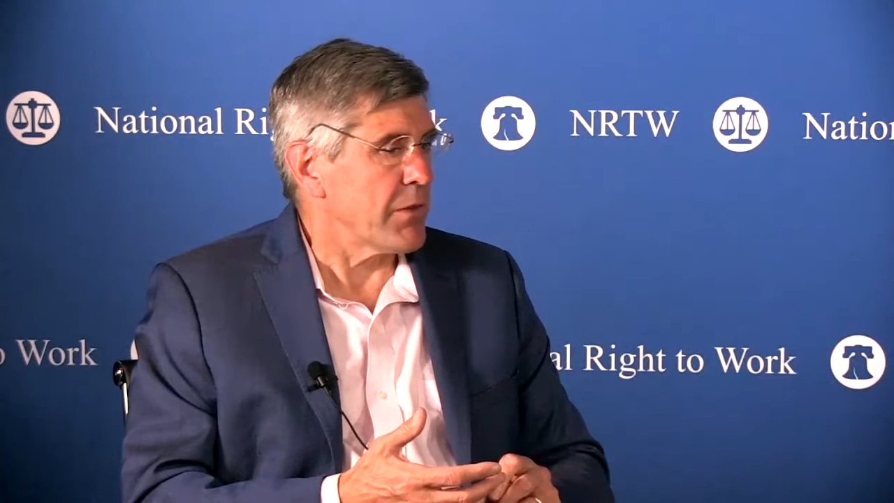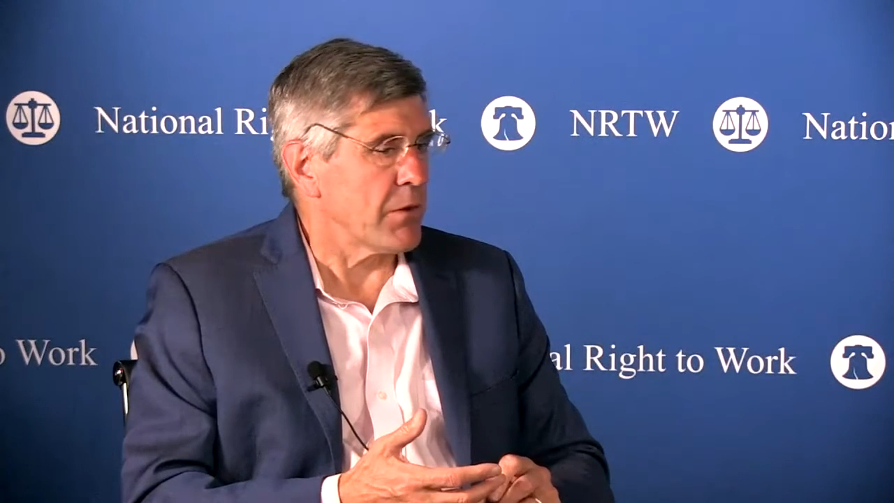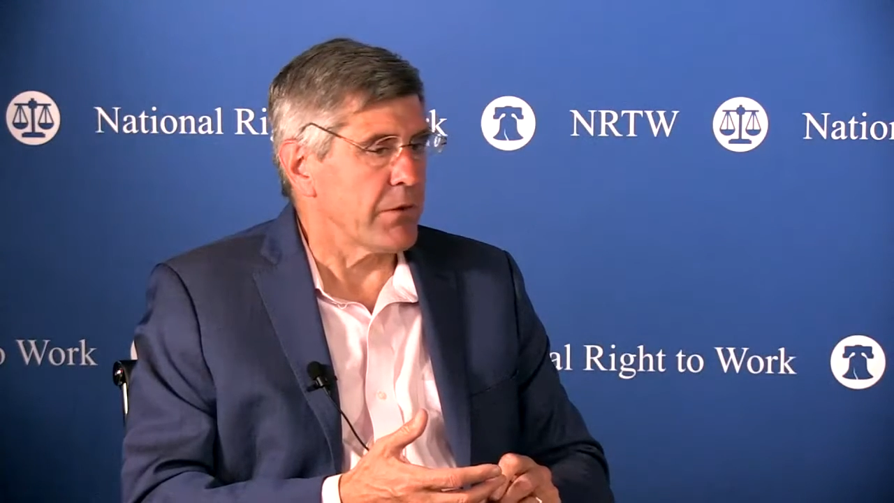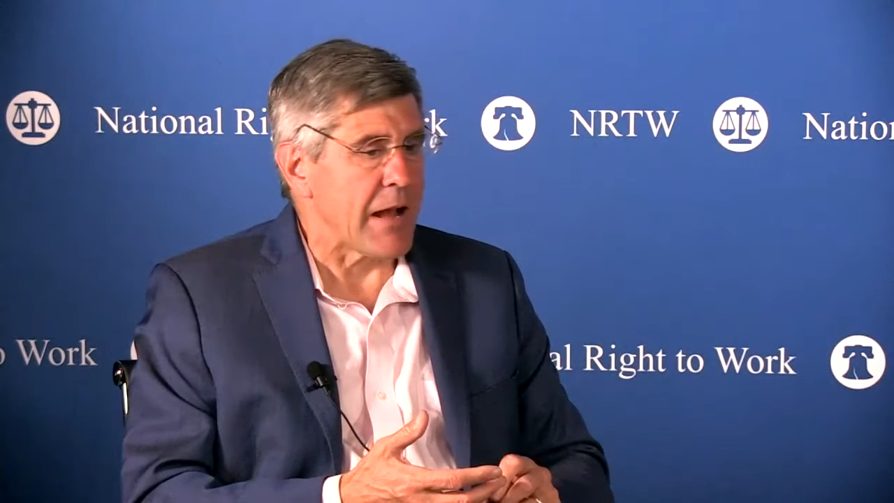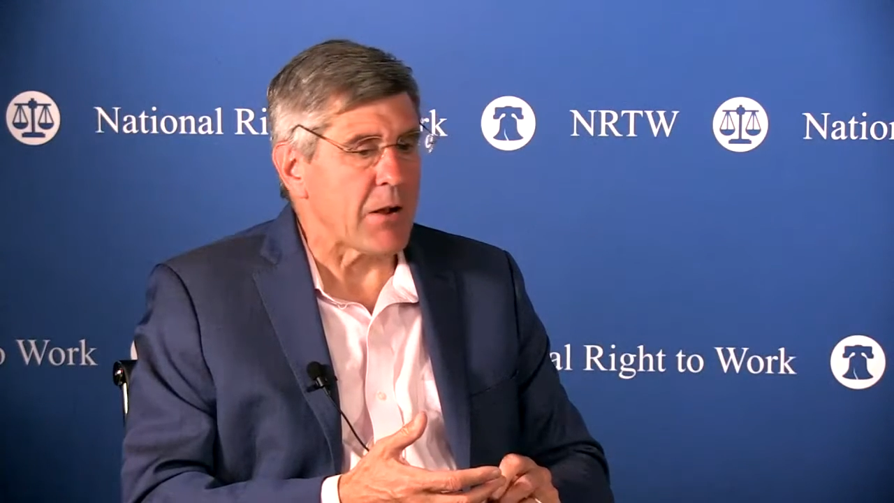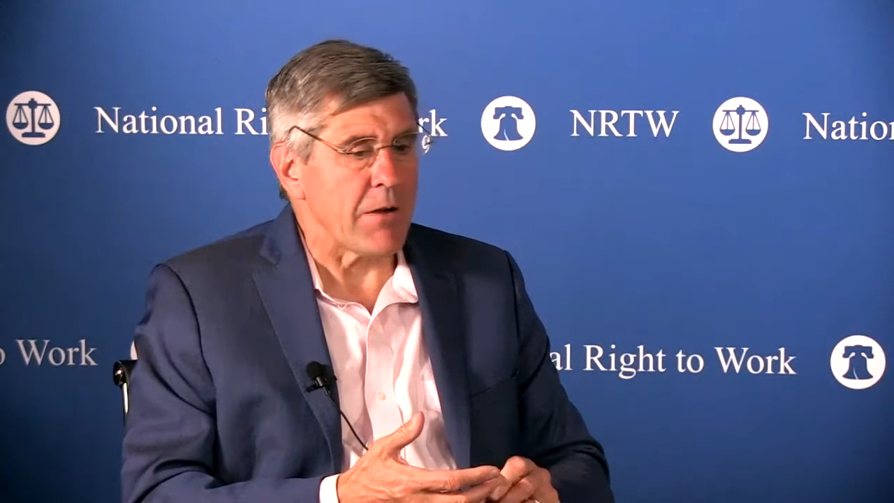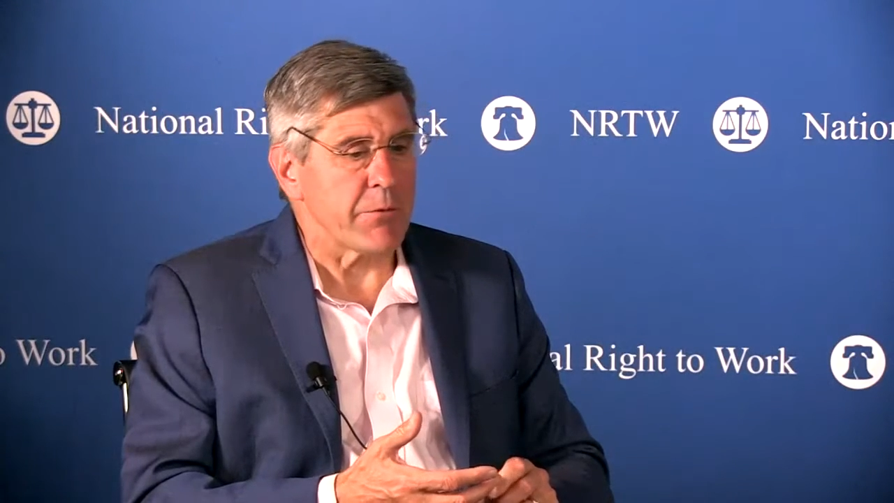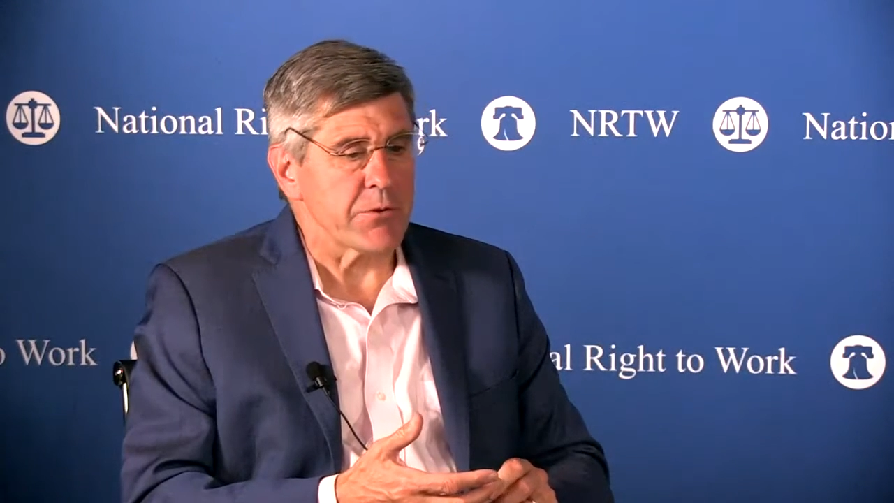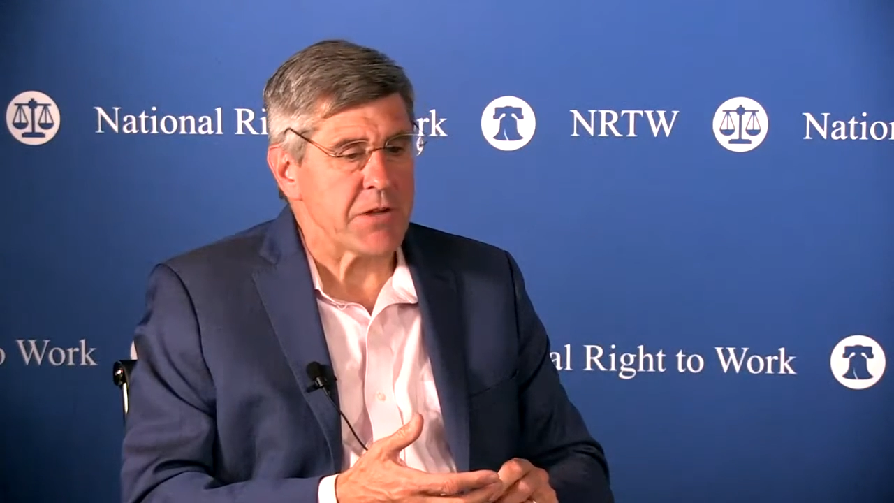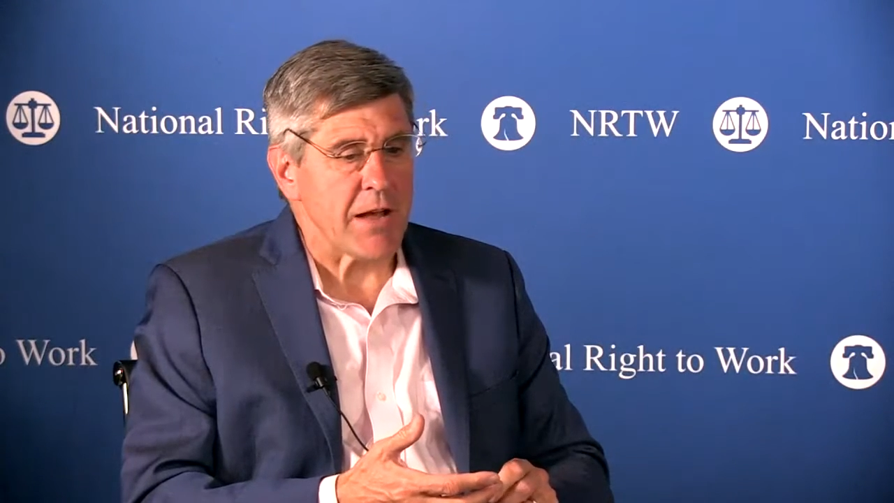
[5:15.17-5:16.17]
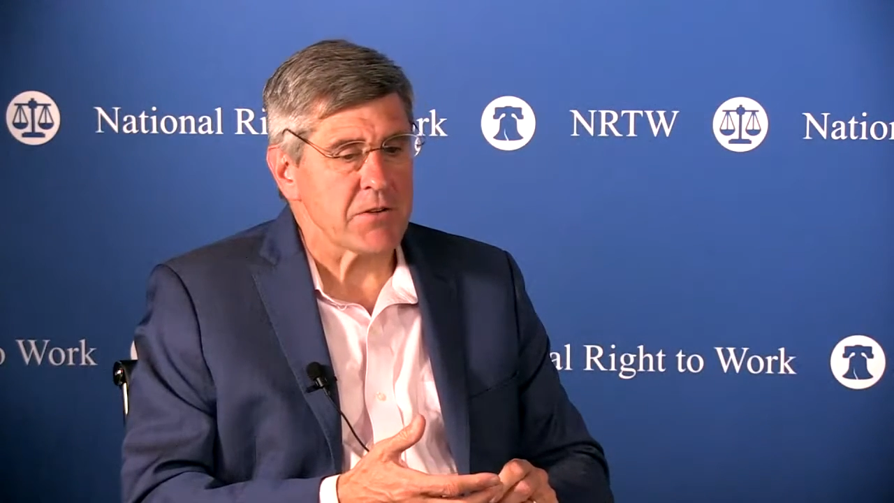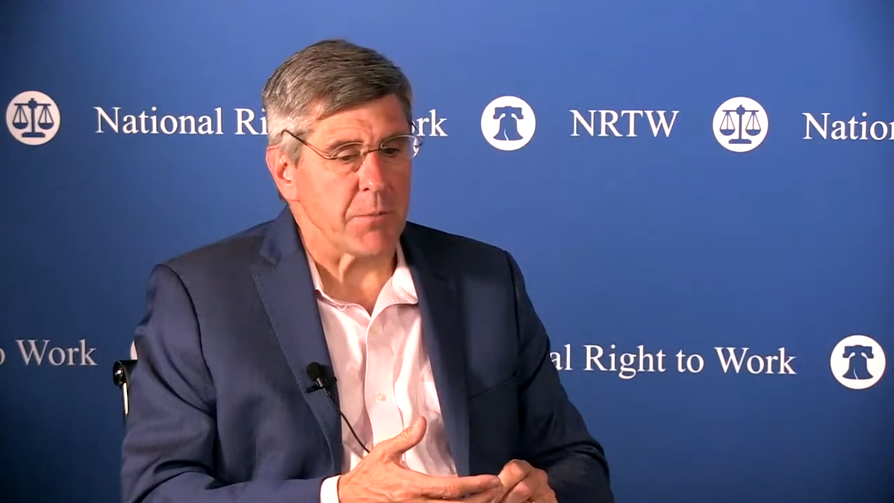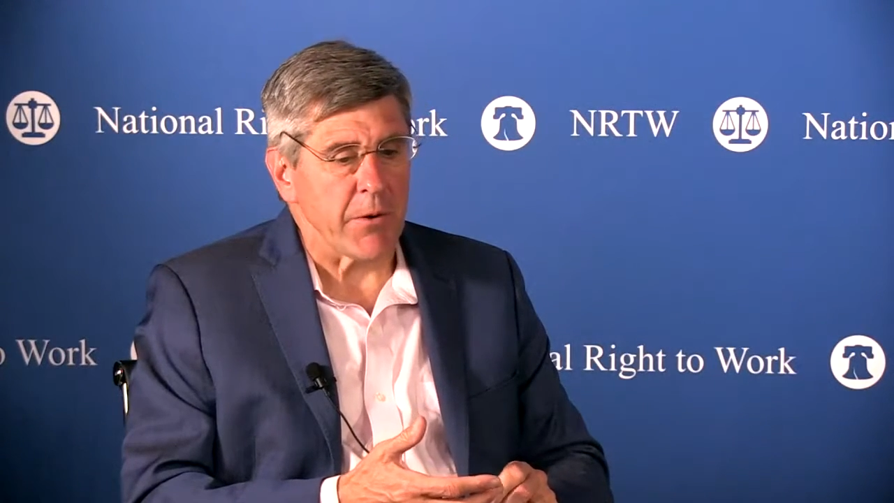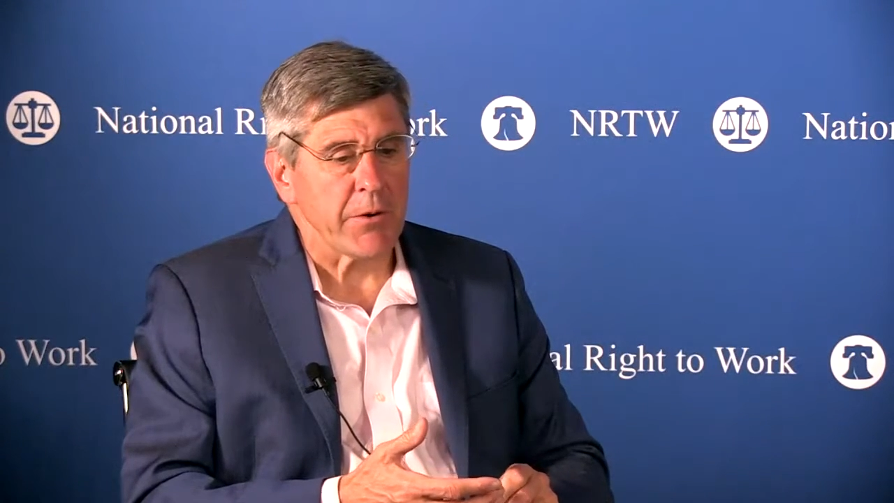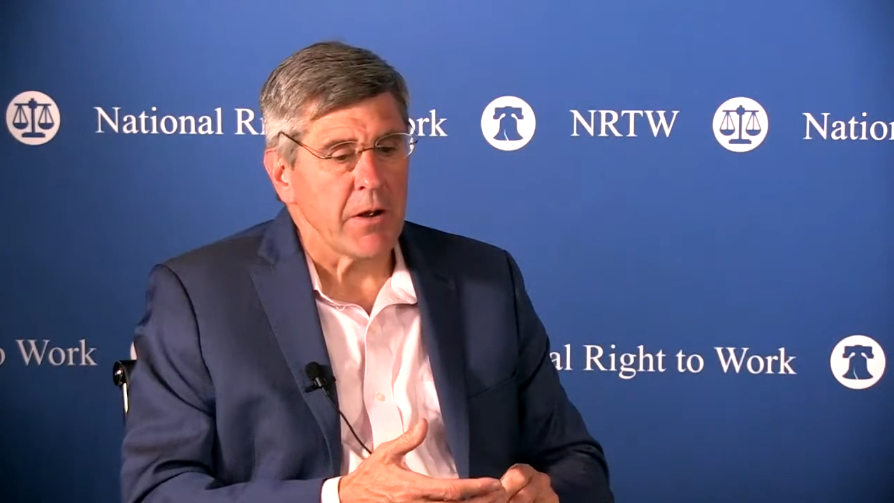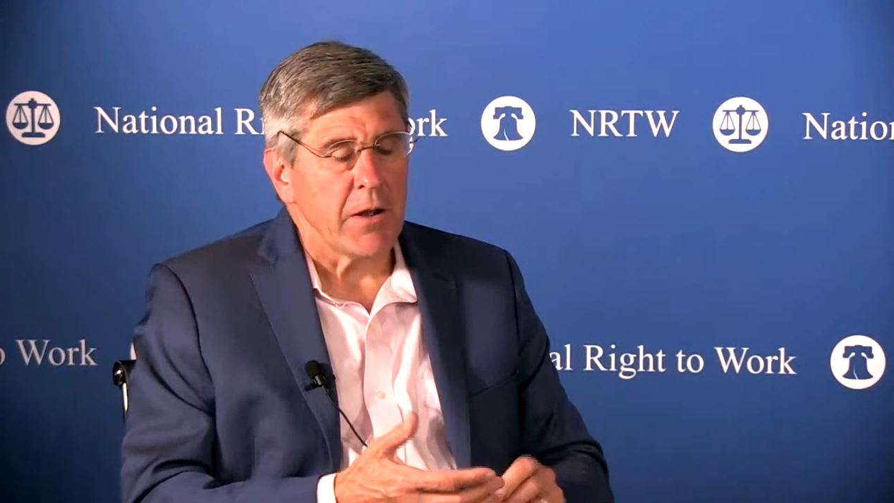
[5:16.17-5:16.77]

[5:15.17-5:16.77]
that'll knock off your socks, Mark.